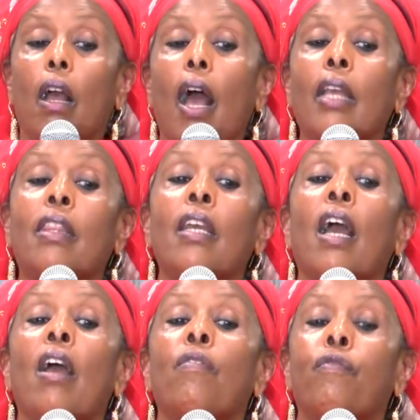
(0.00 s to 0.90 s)
I think
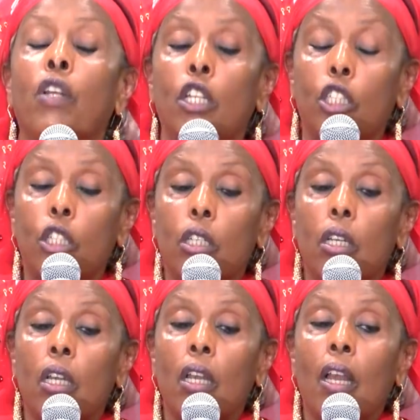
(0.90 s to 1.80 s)
I have finished.
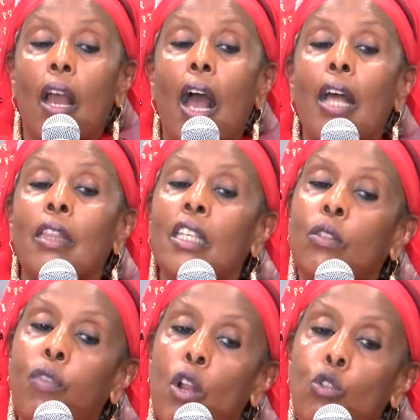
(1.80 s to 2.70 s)
And
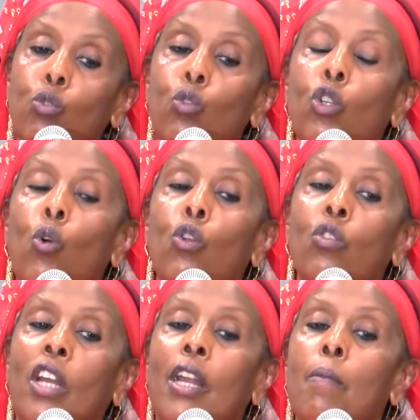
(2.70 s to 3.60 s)
these fellows who told you
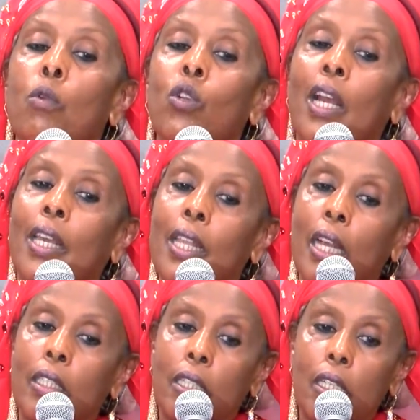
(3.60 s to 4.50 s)
that I'm not a
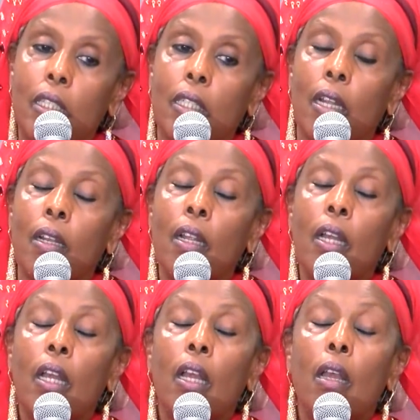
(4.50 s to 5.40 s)
Kenyan citizen,
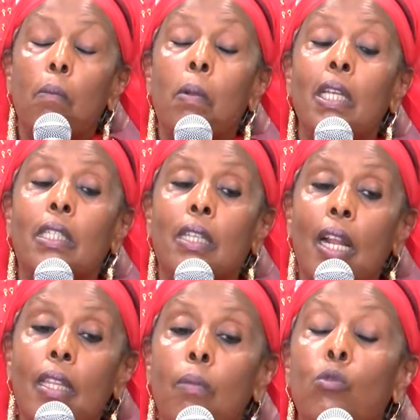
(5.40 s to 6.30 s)
please
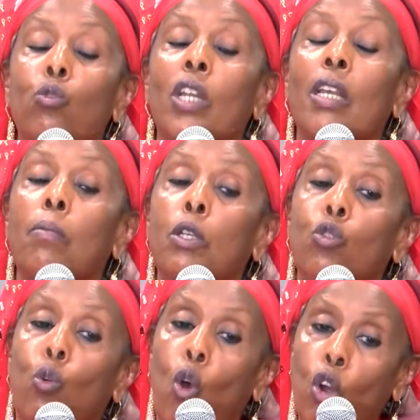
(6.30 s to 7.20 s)
tell them to take me
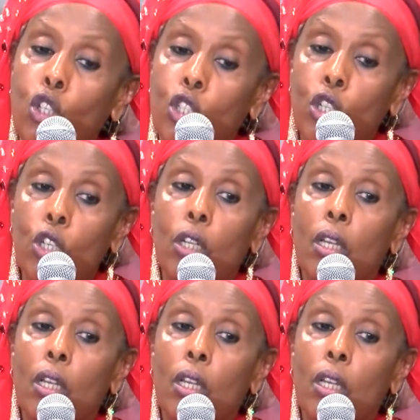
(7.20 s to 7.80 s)
to court.